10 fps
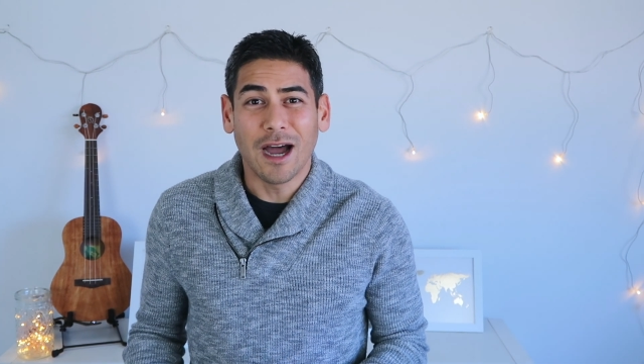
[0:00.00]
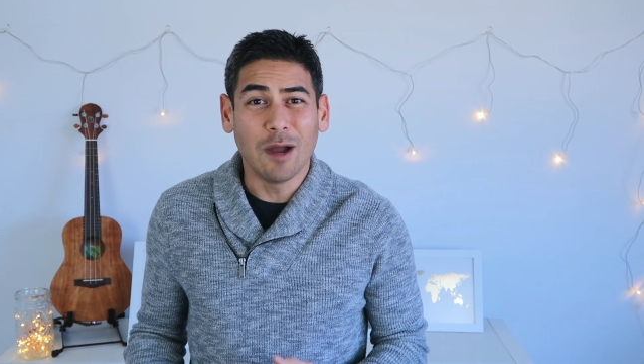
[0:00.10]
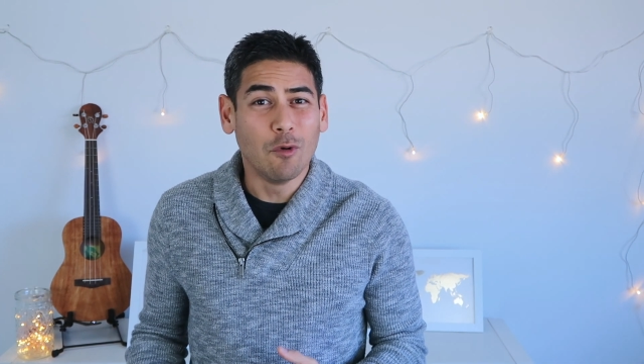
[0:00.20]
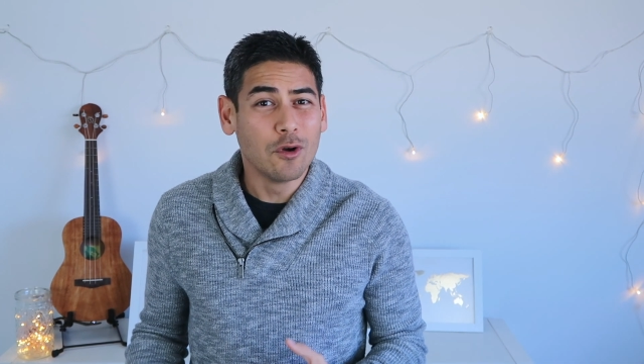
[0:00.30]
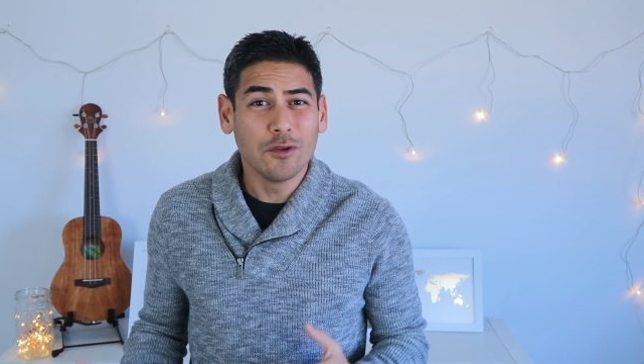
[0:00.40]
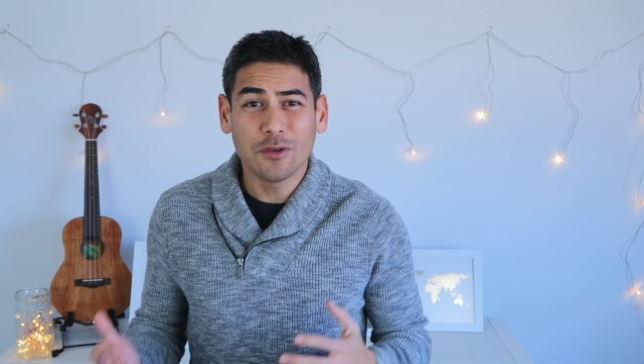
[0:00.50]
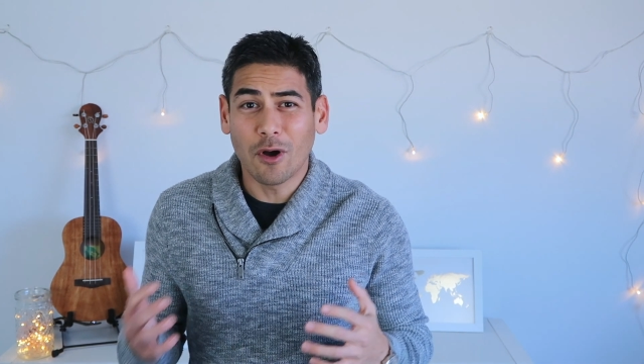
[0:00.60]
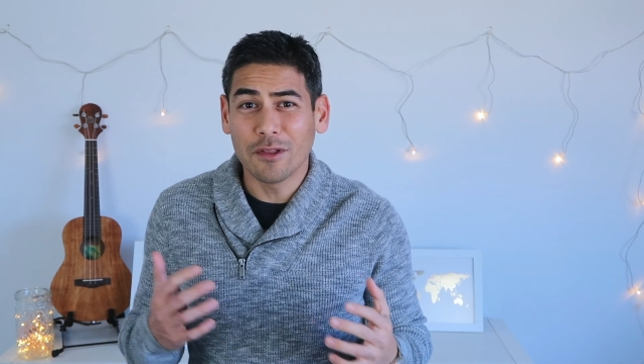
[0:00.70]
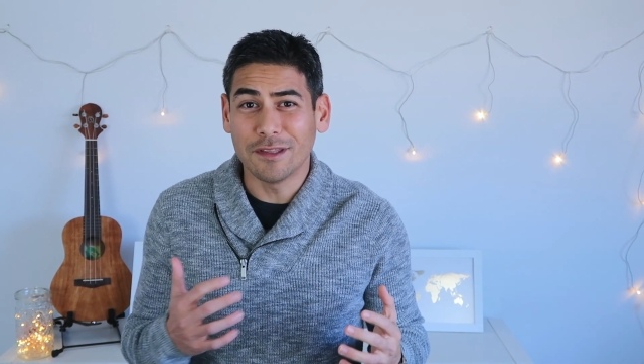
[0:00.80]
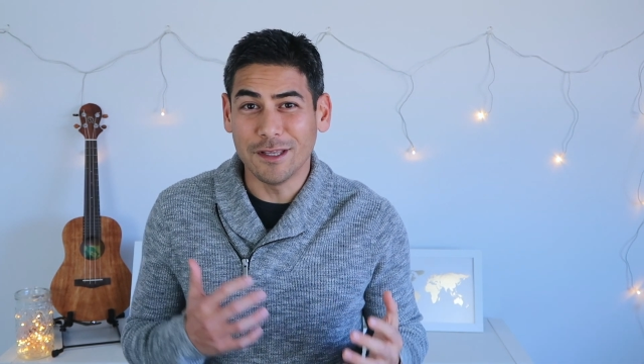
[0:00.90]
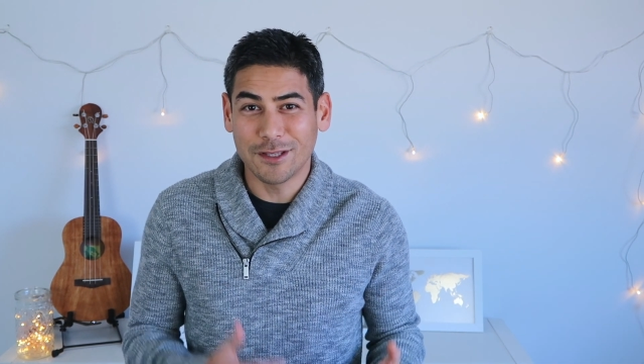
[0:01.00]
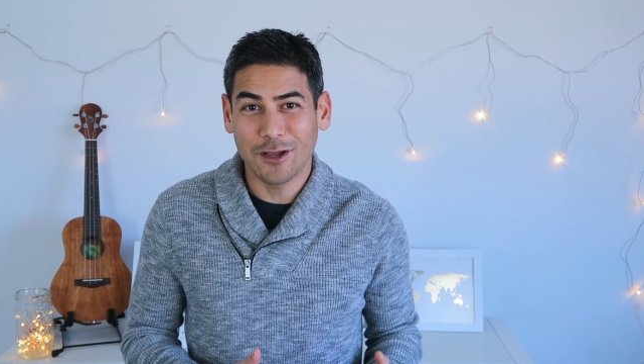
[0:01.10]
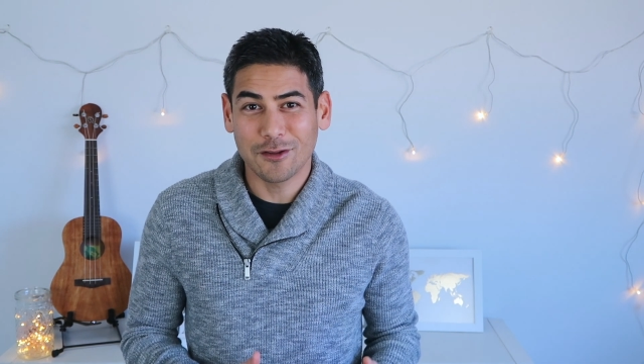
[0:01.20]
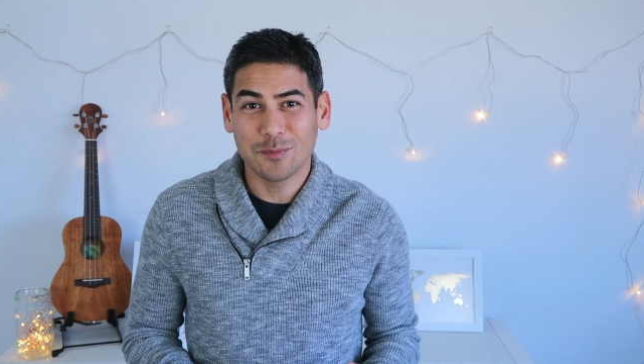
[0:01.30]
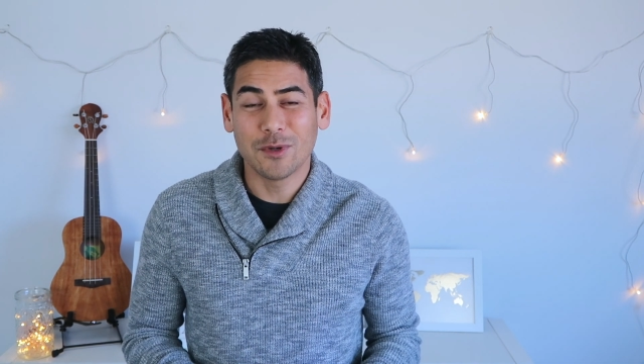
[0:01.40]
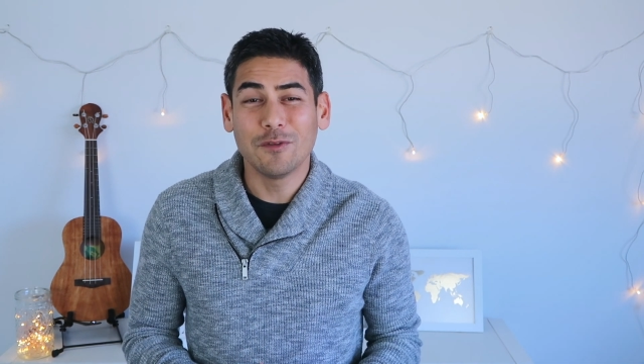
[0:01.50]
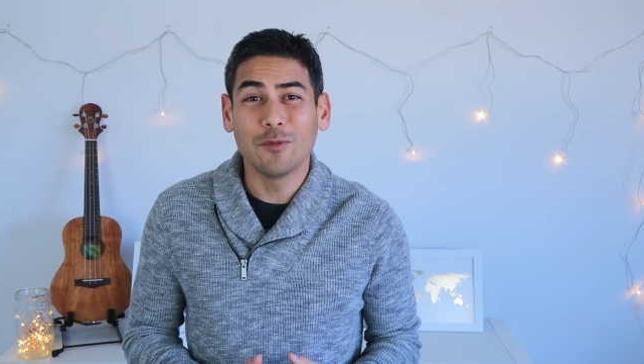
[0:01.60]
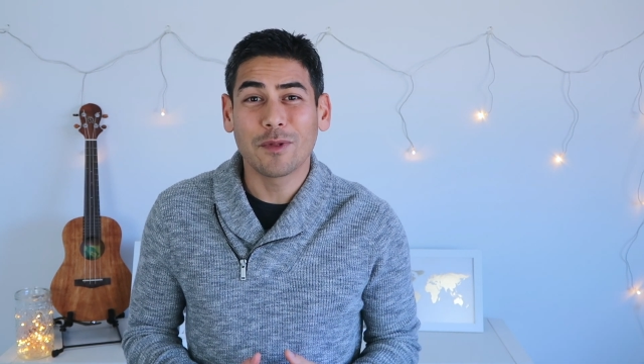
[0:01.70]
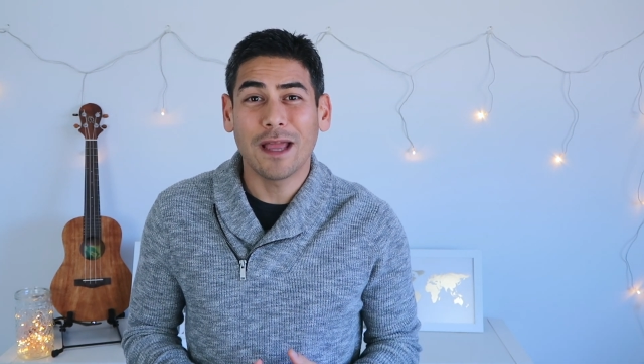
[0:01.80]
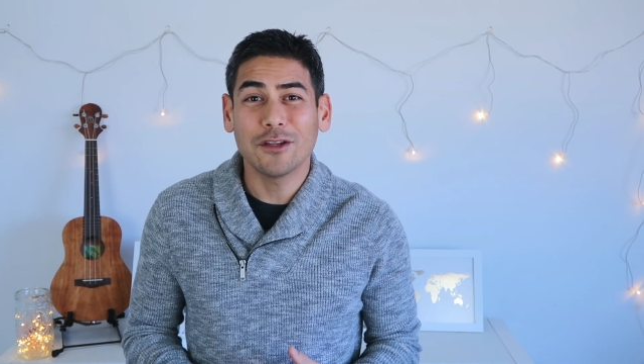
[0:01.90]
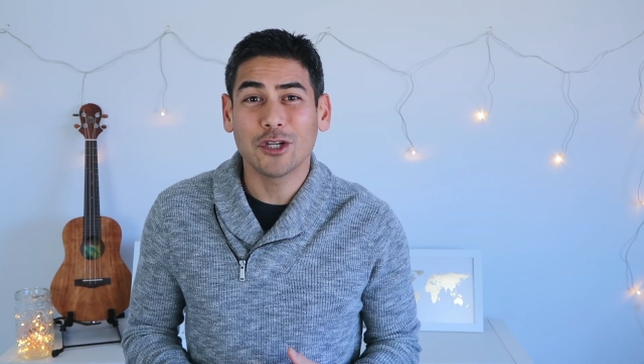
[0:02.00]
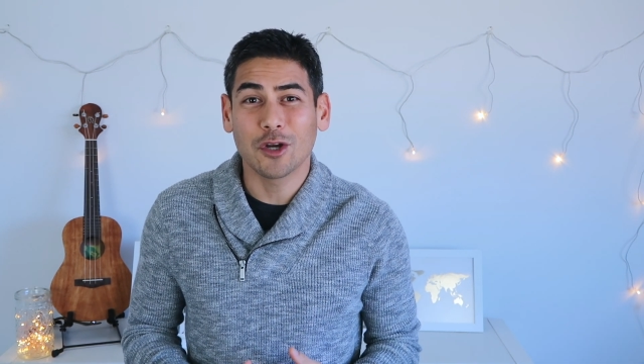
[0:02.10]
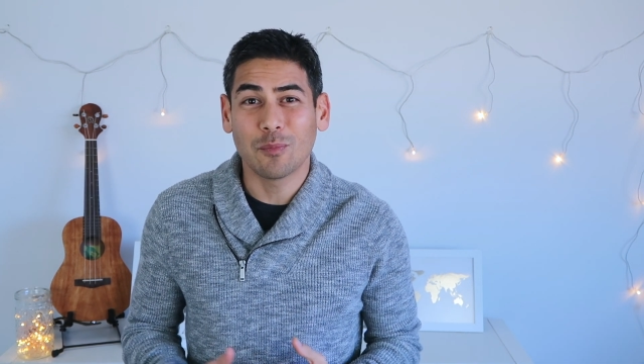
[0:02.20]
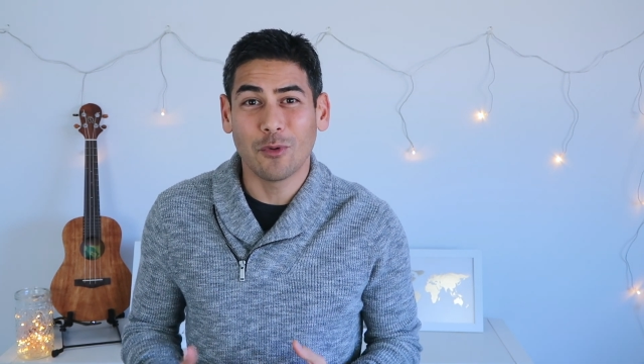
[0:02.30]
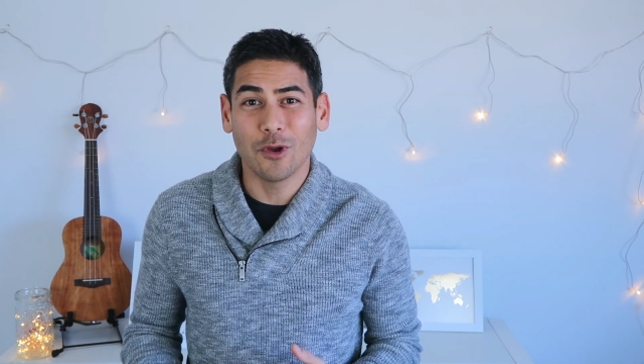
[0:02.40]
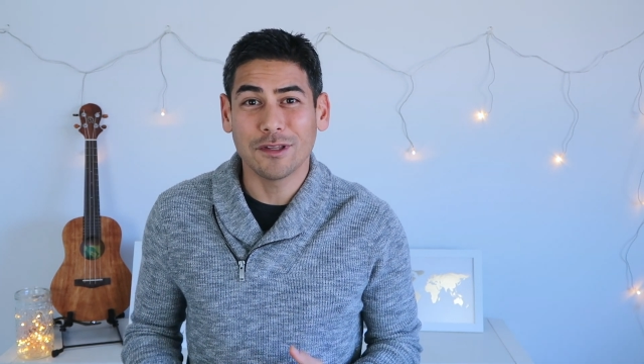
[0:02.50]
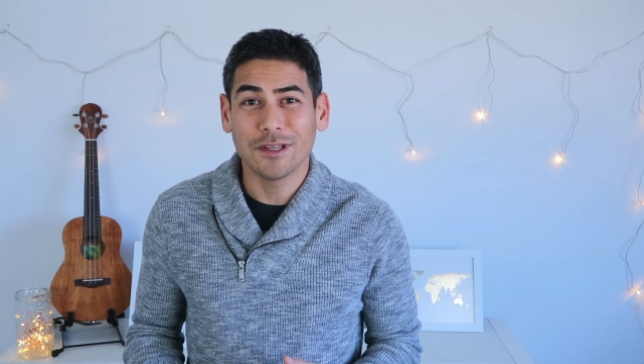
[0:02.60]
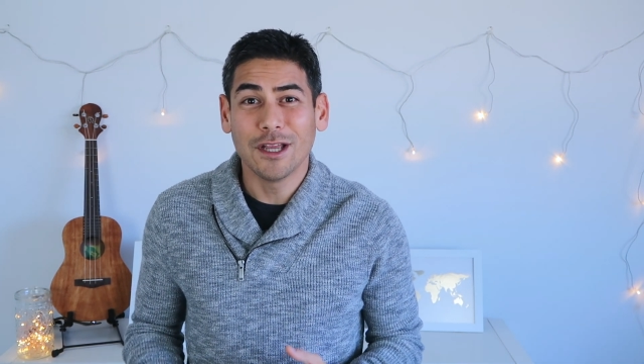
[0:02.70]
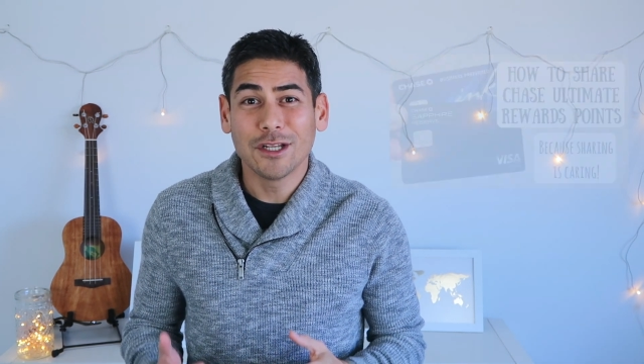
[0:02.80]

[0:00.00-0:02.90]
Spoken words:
I won't go into all the details, but if you plan to share points,